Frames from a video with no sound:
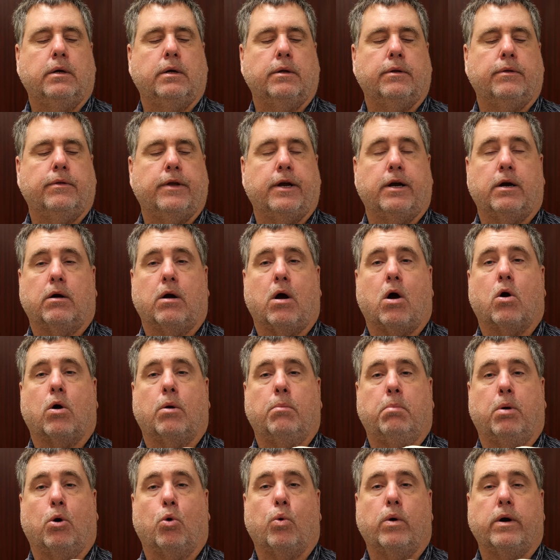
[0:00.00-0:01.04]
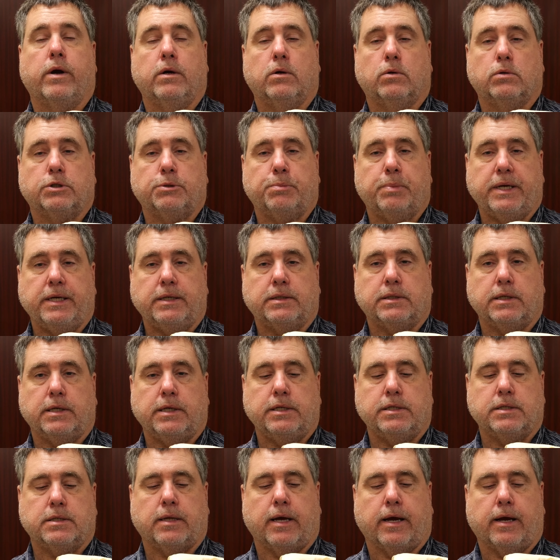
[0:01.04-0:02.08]
There are arboreal
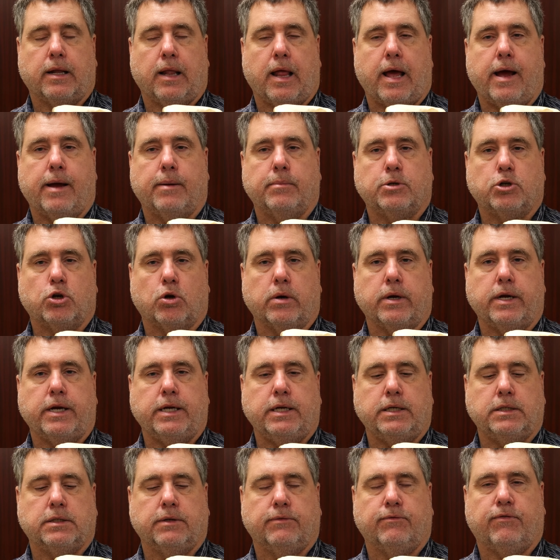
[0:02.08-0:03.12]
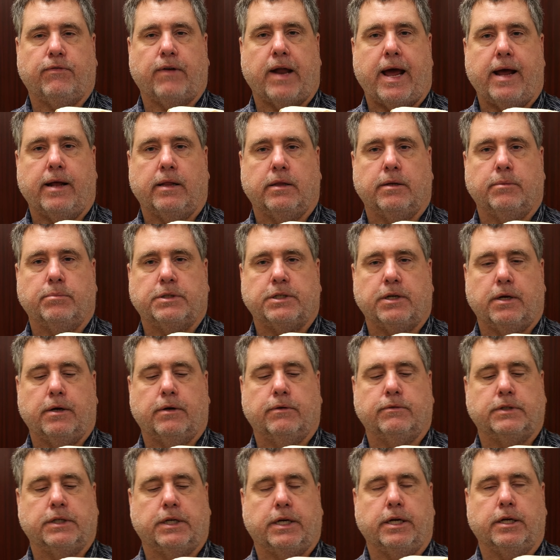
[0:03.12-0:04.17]
species. They climb trees and flatten
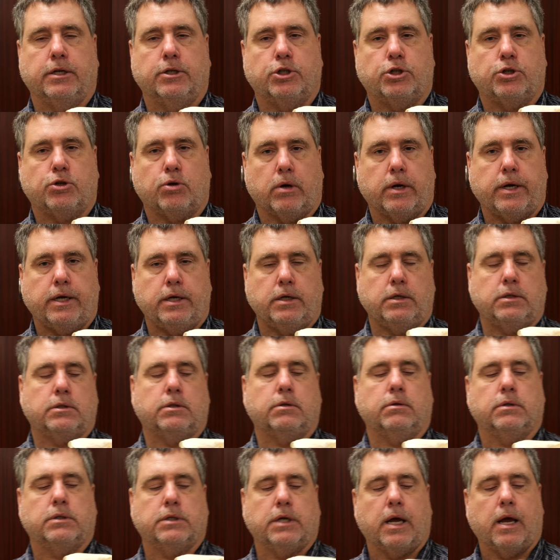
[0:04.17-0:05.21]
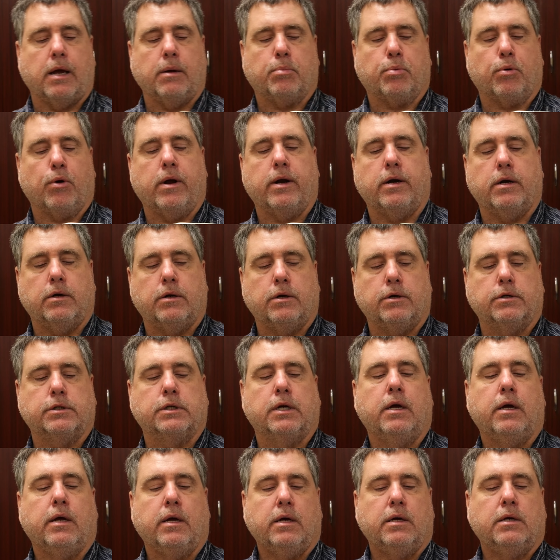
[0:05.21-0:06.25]
themselves against trees to escape predators.
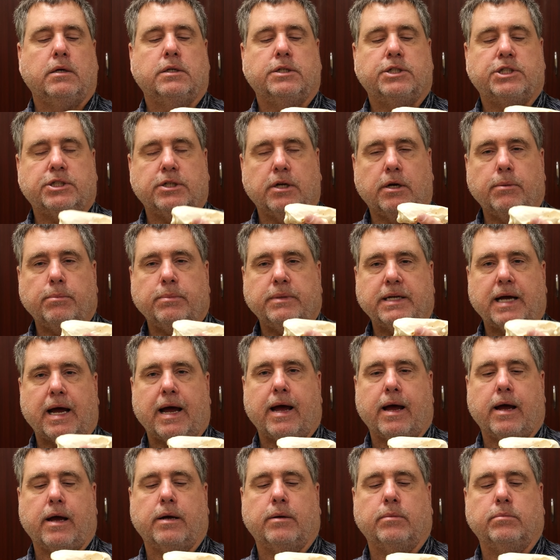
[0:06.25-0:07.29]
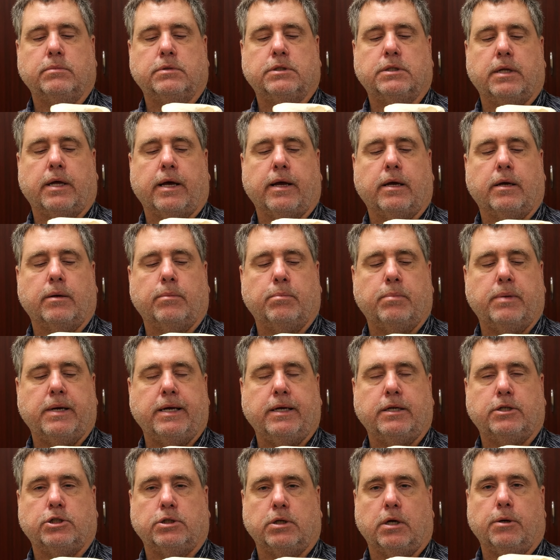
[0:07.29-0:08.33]
Sometimes they can
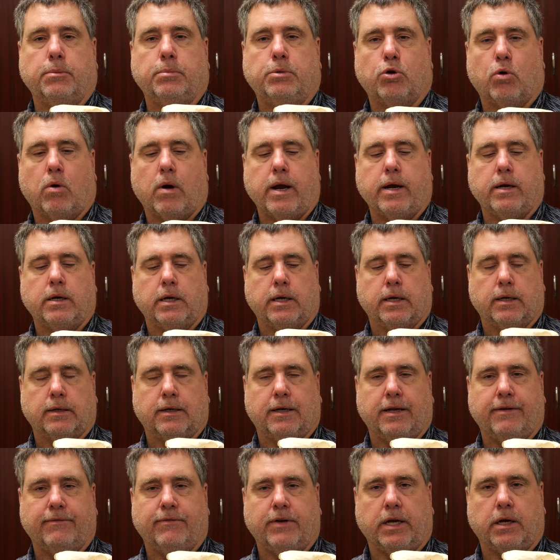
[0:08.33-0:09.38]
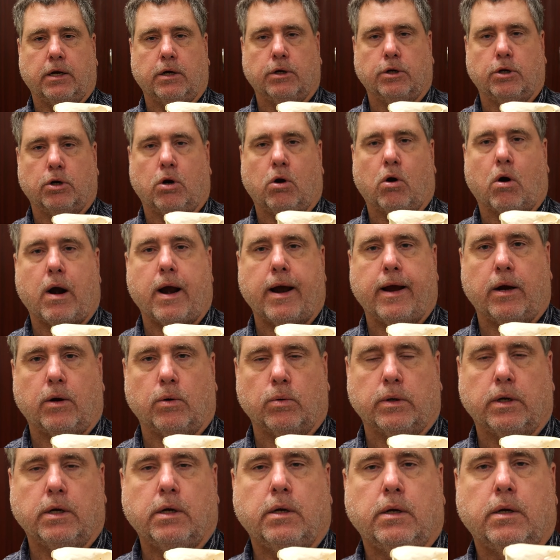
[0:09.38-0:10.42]
be subterranean, living
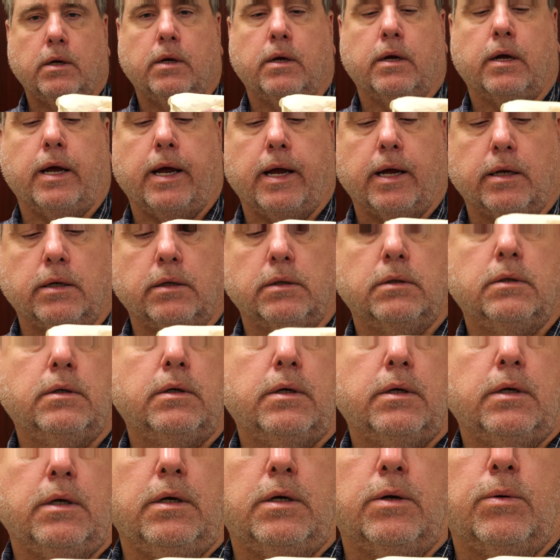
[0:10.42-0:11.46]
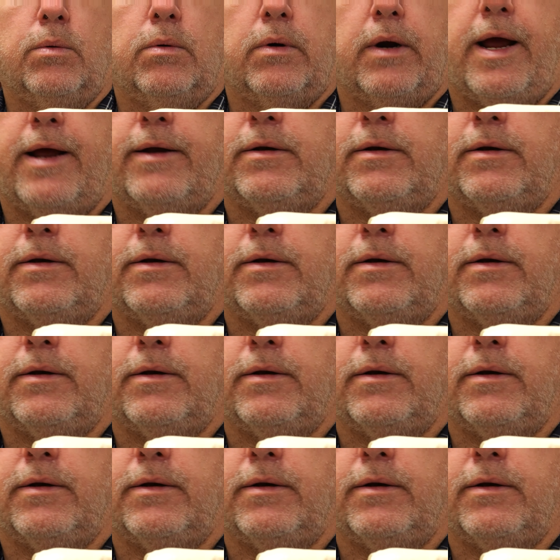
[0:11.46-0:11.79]
underground, and you don't want